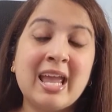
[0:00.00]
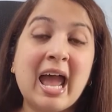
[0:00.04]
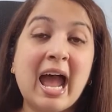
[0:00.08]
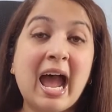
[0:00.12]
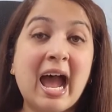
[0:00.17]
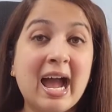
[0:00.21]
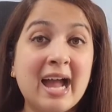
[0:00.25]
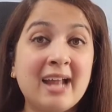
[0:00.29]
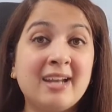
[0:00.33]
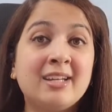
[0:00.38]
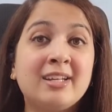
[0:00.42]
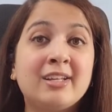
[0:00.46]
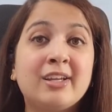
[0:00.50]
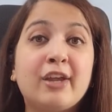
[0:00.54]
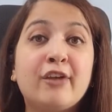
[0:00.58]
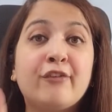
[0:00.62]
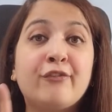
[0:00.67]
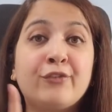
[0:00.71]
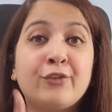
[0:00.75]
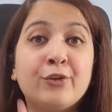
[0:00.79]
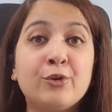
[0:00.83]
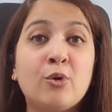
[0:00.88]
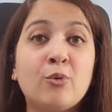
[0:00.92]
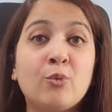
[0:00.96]
And
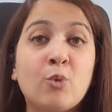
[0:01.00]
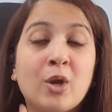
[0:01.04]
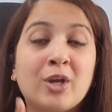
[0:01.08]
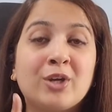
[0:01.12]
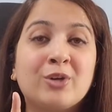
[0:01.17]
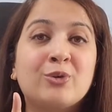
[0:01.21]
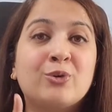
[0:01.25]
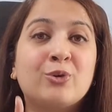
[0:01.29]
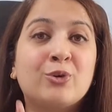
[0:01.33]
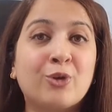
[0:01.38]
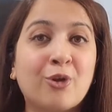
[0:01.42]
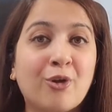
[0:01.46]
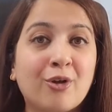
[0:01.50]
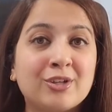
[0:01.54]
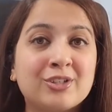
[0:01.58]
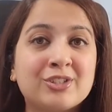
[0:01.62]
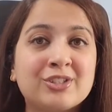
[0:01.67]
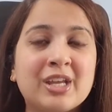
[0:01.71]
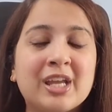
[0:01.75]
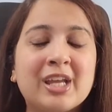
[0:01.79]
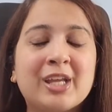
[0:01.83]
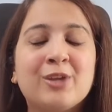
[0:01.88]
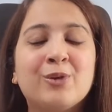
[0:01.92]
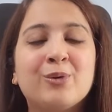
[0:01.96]
if you want to cross
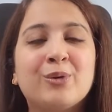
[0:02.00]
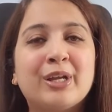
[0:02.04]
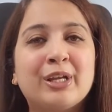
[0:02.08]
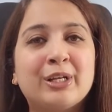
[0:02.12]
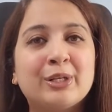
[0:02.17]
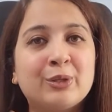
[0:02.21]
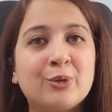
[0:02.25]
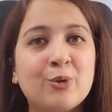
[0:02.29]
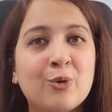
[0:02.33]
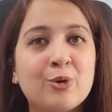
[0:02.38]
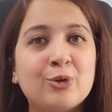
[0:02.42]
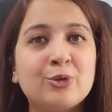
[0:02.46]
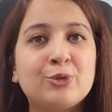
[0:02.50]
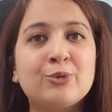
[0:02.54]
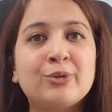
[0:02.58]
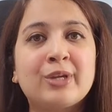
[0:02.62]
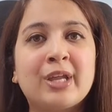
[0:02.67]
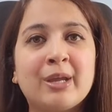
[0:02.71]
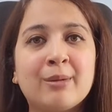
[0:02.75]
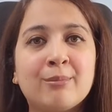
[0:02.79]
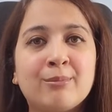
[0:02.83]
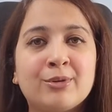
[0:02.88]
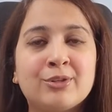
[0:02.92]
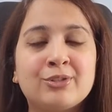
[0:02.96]
check, you can go to
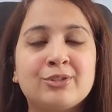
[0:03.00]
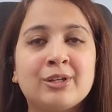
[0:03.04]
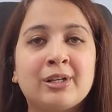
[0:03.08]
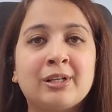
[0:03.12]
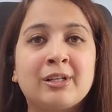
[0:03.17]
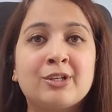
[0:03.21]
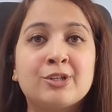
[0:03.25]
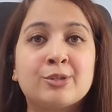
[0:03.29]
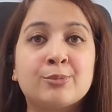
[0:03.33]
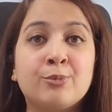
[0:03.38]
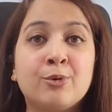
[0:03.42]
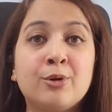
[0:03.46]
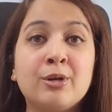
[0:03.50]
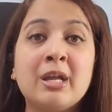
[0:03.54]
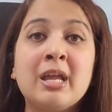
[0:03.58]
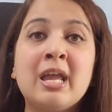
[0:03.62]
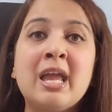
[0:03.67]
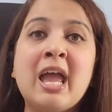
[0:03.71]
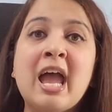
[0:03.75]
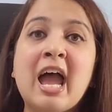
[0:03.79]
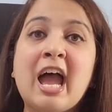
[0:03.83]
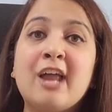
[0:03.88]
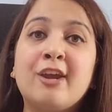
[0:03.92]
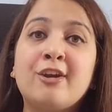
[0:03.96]
Cambridge English book
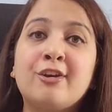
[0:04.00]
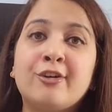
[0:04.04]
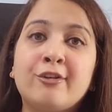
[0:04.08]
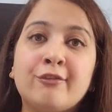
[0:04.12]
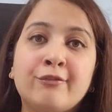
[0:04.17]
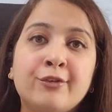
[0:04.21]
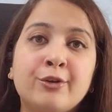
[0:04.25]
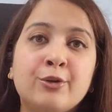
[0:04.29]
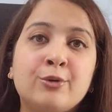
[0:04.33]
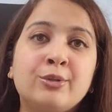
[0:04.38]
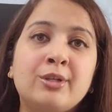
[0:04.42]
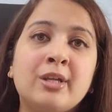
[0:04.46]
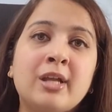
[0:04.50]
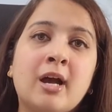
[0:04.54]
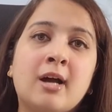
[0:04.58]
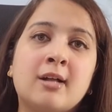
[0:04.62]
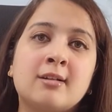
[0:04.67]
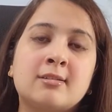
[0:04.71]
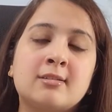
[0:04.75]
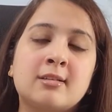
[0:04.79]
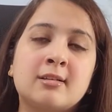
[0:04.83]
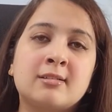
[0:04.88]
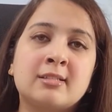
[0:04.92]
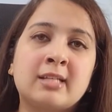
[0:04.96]
and review the
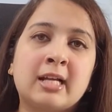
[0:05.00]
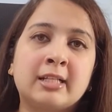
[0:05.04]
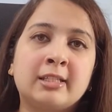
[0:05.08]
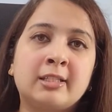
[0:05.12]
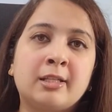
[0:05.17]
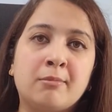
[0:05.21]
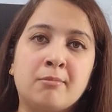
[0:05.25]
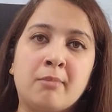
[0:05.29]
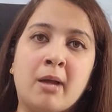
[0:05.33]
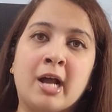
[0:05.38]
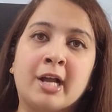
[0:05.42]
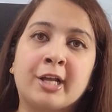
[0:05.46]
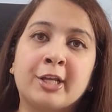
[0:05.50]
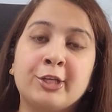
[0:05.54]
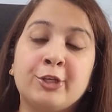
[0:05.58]
answers at the back.